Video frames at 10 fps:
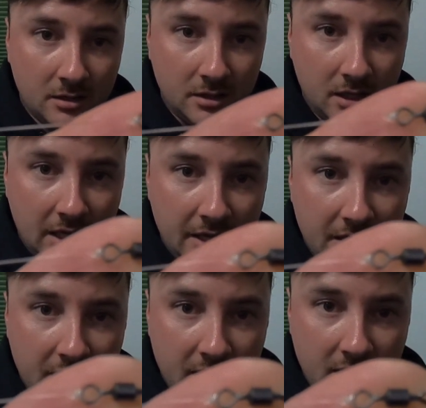got
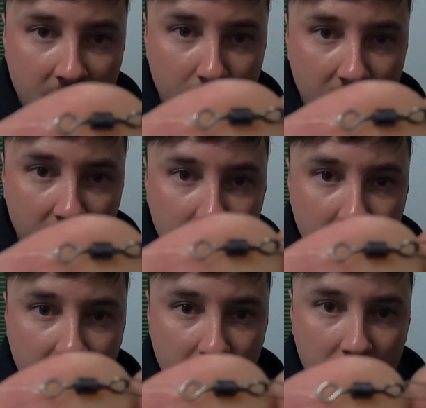a barrel
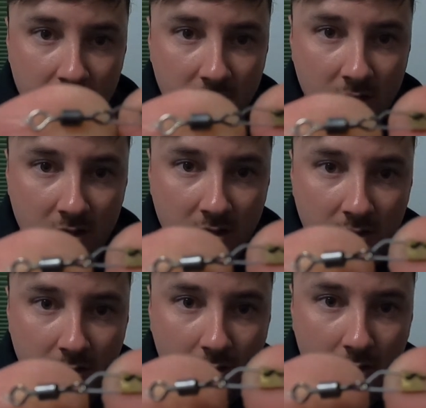swivel
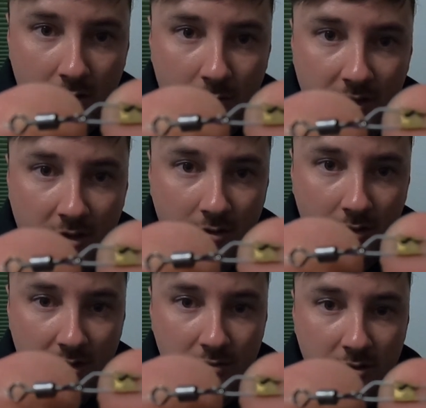along with a
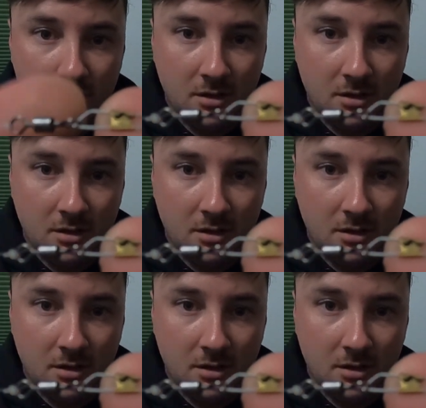clip,